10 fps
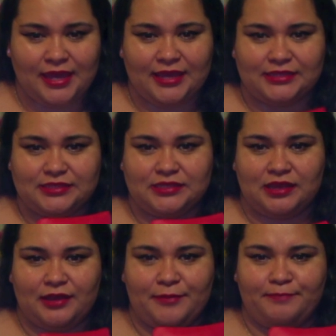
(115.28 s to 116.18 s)
It's
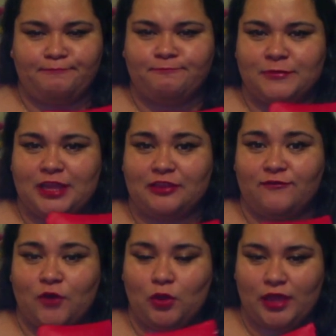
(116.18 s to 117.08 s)
like the
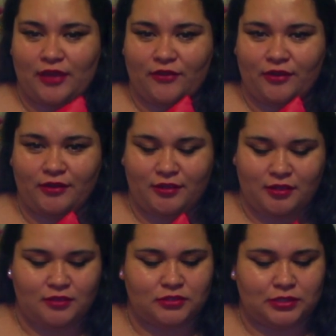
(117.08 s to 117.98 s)
faux leather,
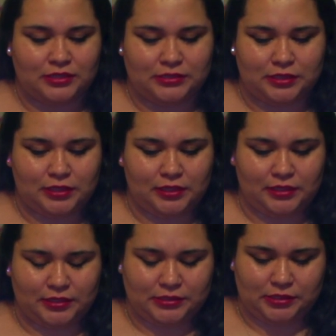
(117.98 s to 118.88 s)
so easy to clean.
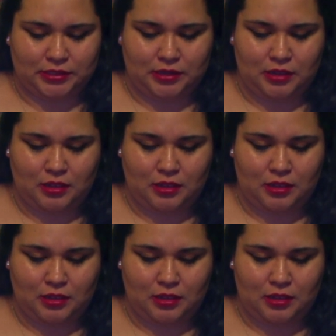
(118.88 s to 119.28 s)
That's good.